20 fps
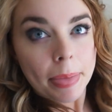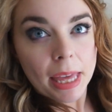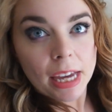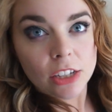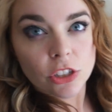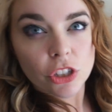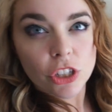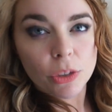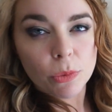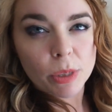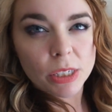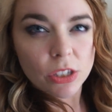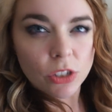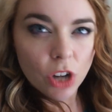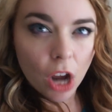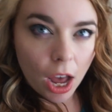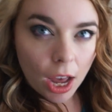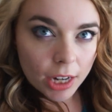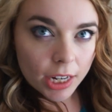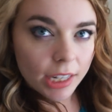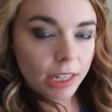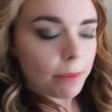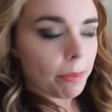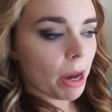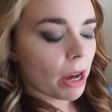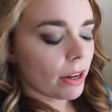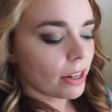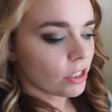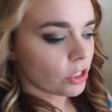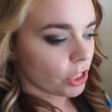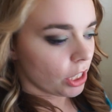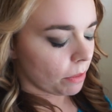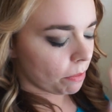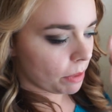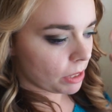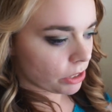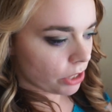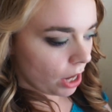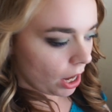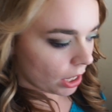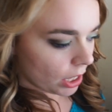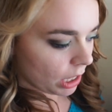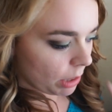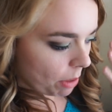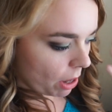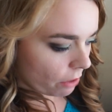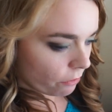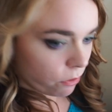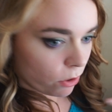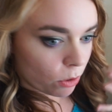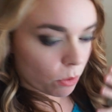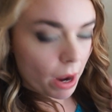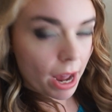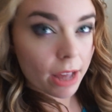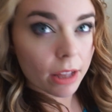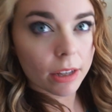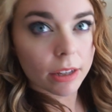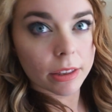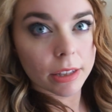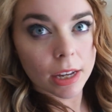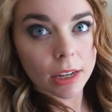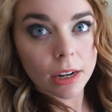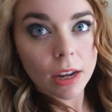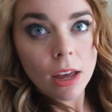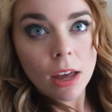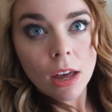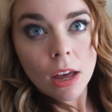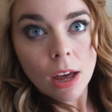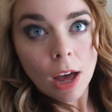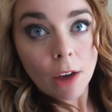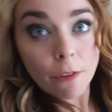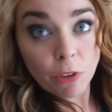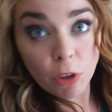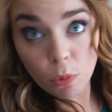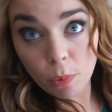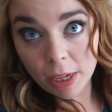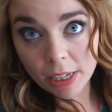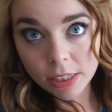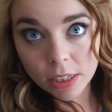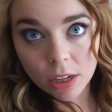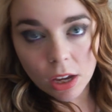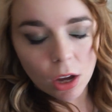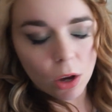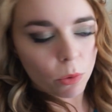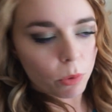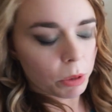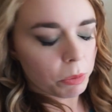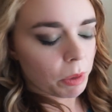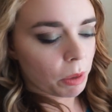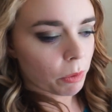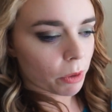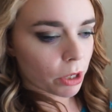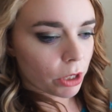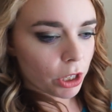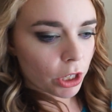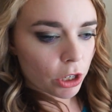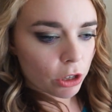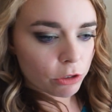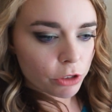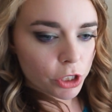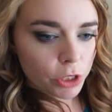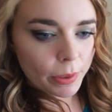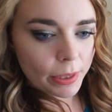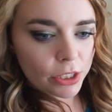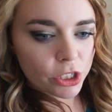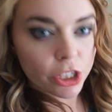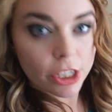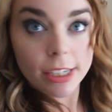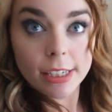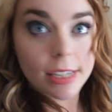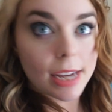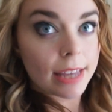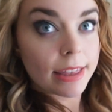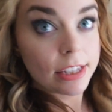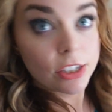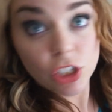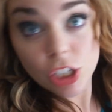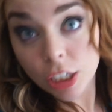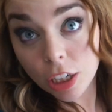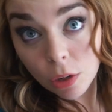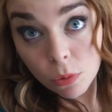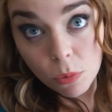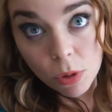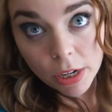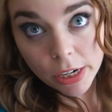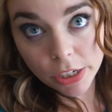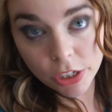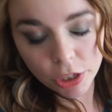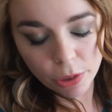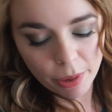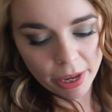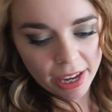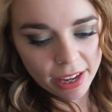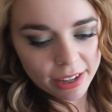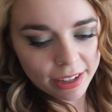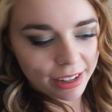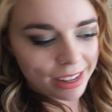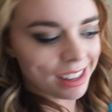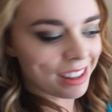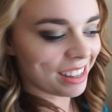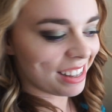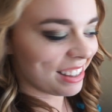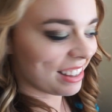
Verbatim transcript: And she was talking about it. She had been talking about it for a while, and then a few weeks ago when we were going to go do it, she decided that she didn't want to do it.